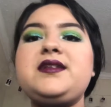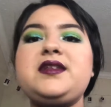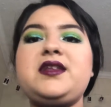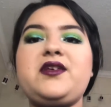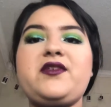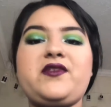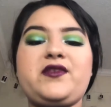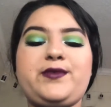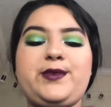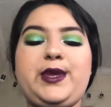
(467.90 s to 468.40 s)

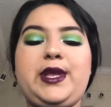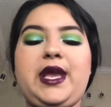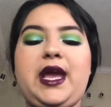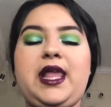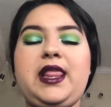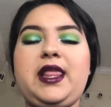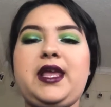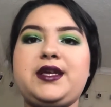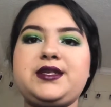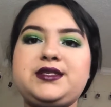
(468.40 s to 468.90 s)
Now for me,
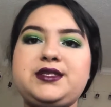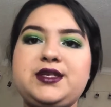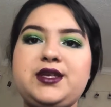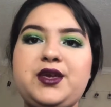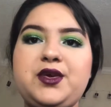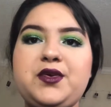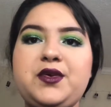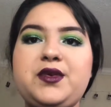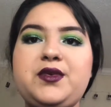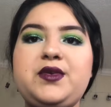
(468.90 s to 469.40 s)
I like to
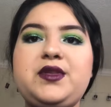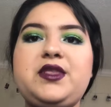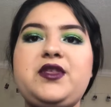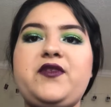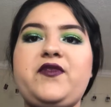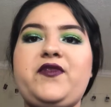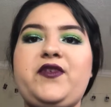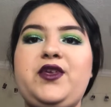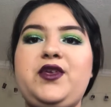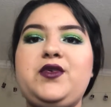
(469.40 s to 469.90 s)
go in with
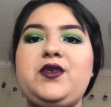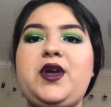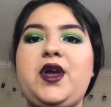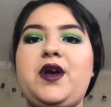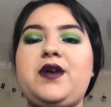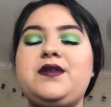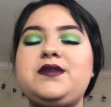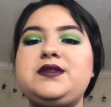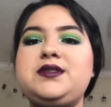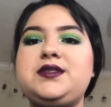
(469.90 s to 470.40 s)
a few
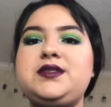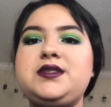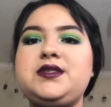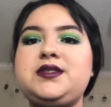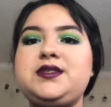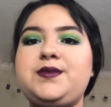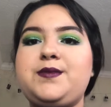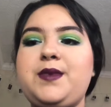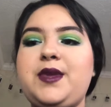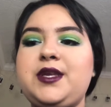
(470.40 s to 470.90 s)
coats
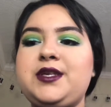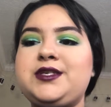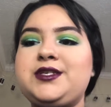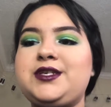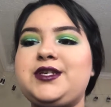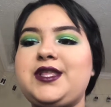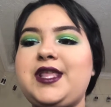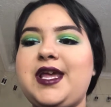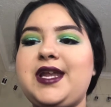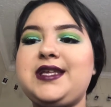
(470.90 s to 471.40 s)
to make
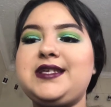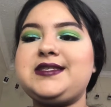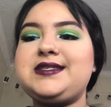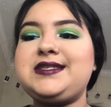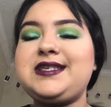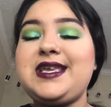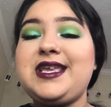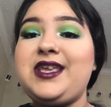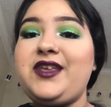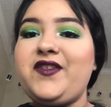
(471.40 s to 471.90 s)
sure that
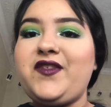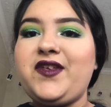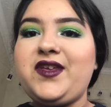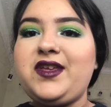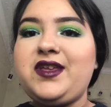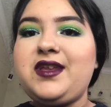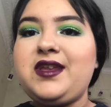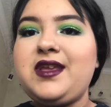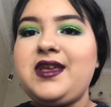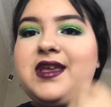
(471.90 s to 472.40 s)
it's
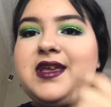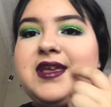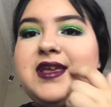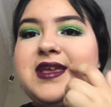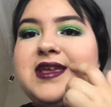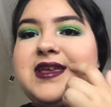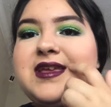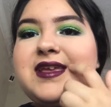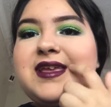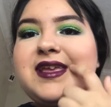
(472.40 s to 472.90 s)
even
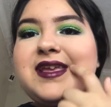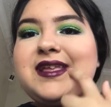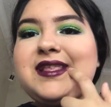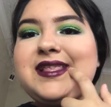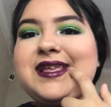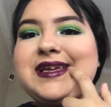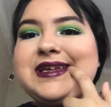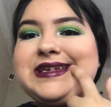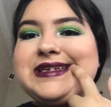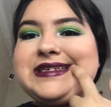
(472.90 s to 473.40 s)

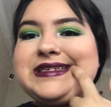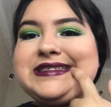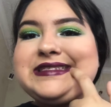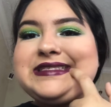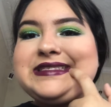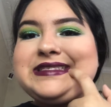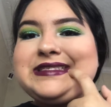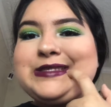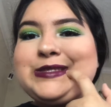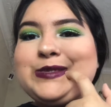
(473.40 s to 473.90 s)
and that
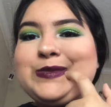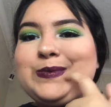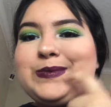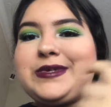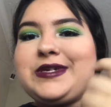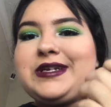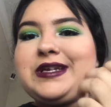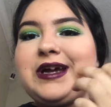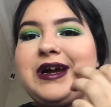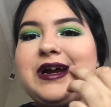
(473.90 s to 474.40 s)
it's
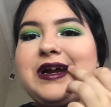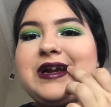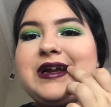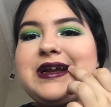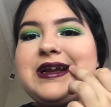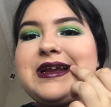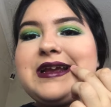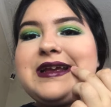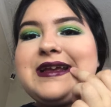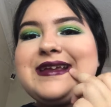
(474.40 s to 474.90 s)
super
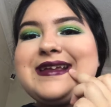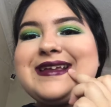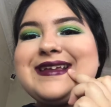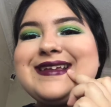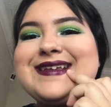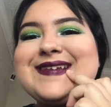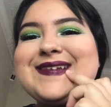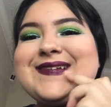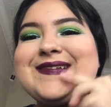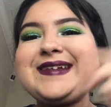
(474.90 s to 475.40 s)
dark
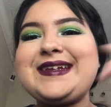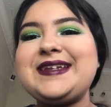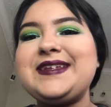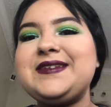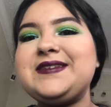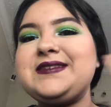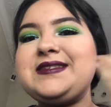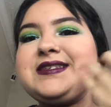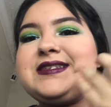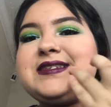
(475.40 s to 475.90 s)
when I
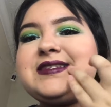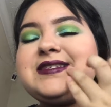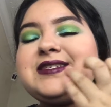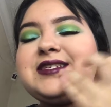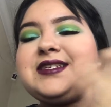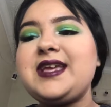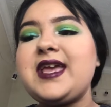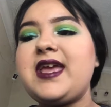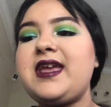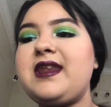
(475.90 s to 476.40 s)
use this
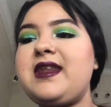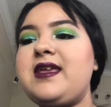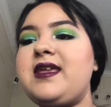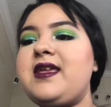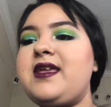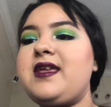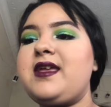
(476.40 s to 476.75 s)
shade,